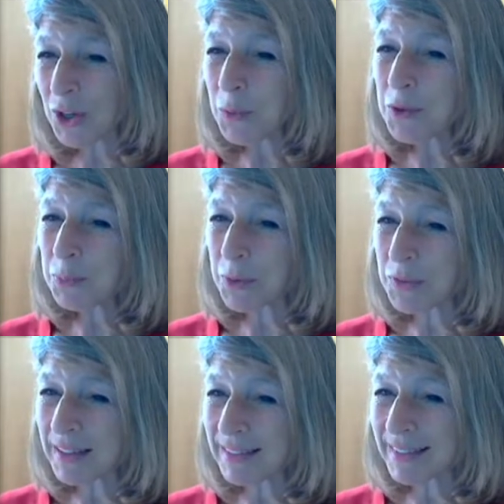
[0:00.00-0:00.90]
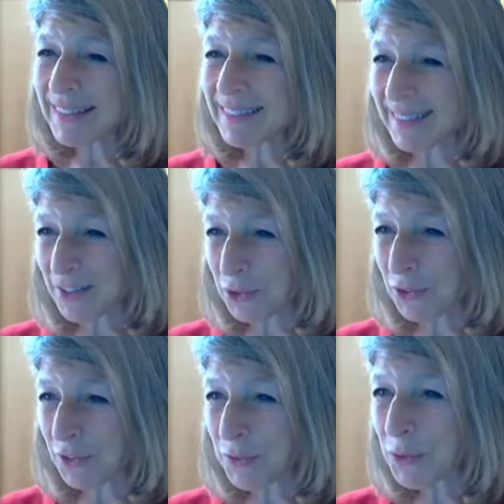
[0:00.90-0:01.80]
put these in centers if
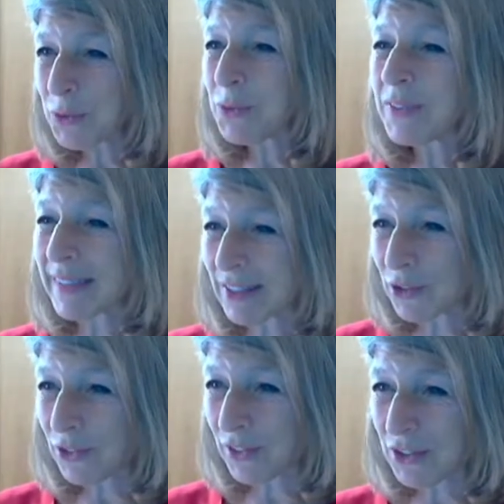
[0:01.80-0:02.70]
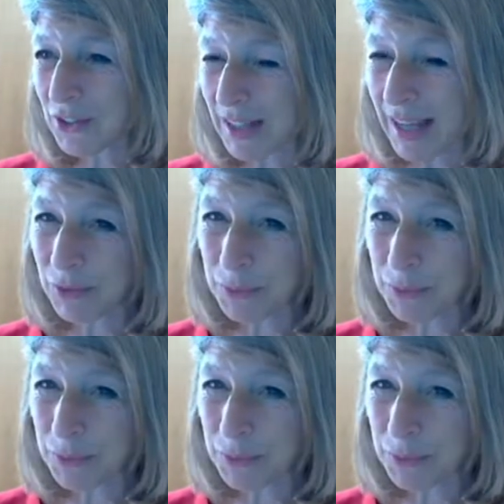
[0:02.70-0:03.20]
you use centers in your classroom.